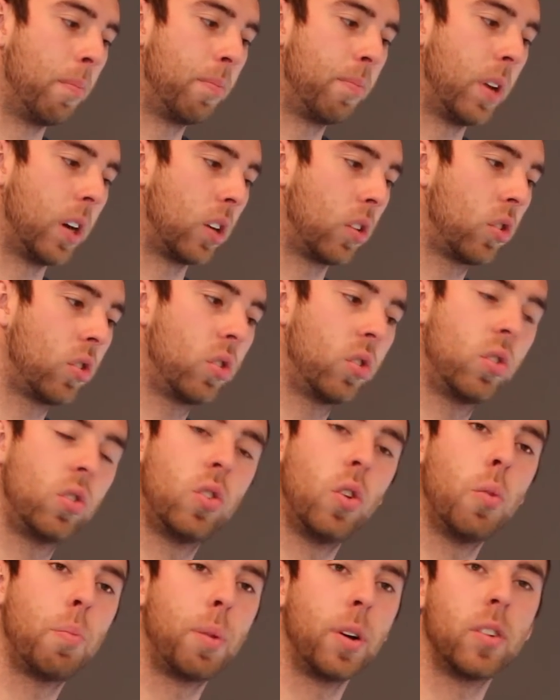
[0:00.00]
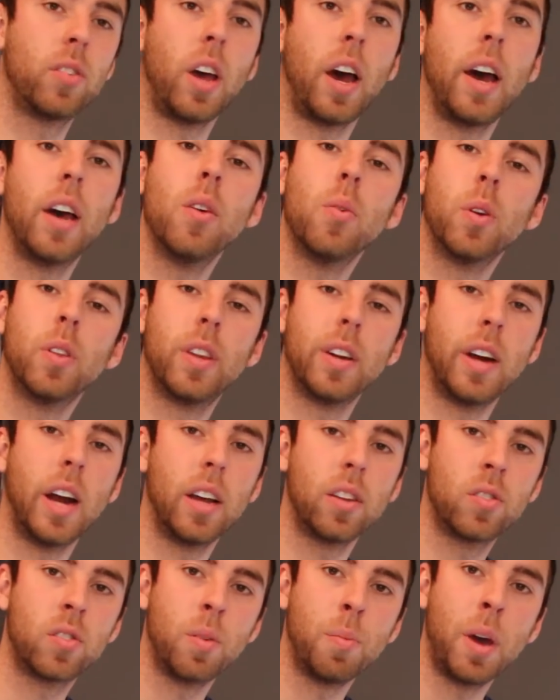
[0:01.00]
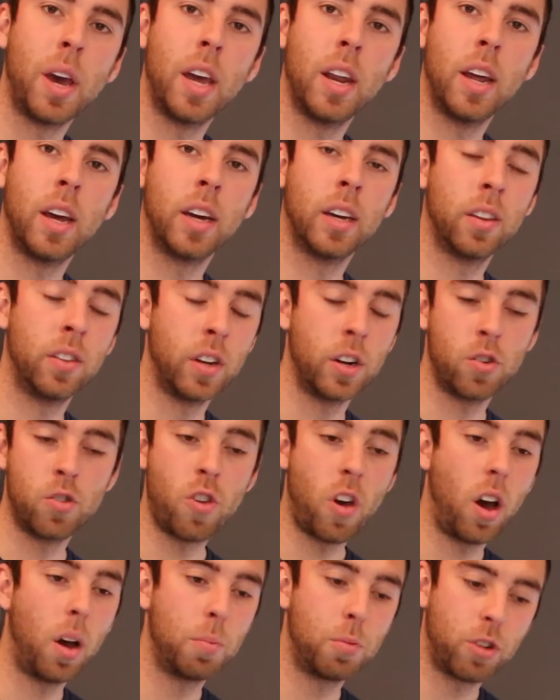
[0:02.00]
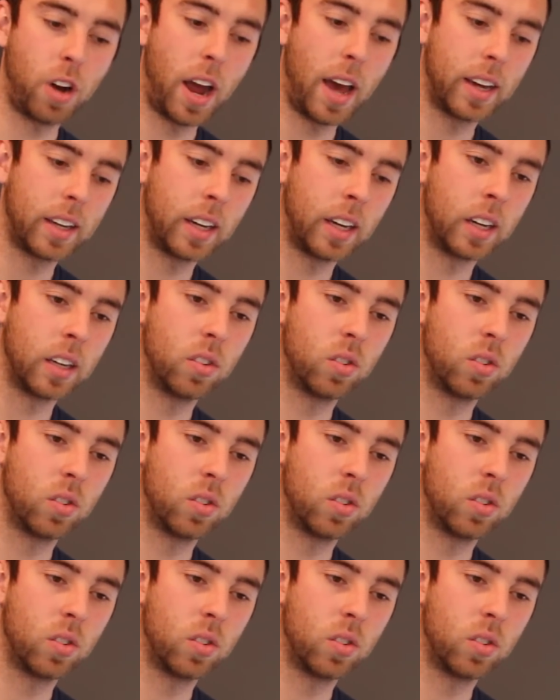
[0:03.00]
They're super tight with their estimating and their job tracking,